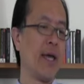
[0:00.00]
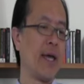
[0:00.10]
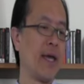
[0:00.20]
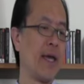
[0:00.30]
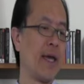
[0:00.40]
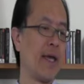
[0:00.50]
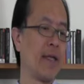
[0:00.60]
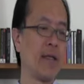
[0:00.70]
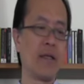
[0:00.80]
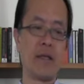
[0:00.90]

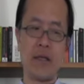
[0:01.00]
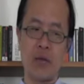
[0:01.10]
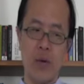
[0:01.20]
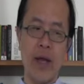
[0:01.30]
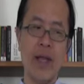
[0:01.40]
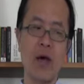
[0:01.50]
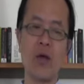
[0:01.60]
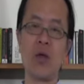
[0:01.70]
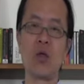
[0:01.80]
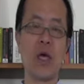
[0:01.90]
and right
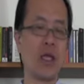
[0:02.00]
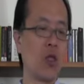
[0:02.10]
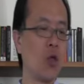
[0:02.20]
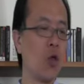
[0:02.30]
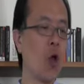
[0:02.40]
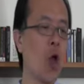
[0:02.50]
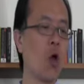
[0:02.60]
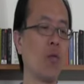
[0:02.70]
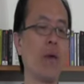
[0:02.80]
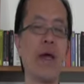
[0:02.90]
now is that the new
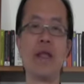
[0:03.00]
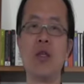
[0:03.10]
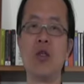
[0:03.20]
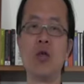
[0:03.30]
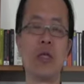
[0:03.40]
home and the new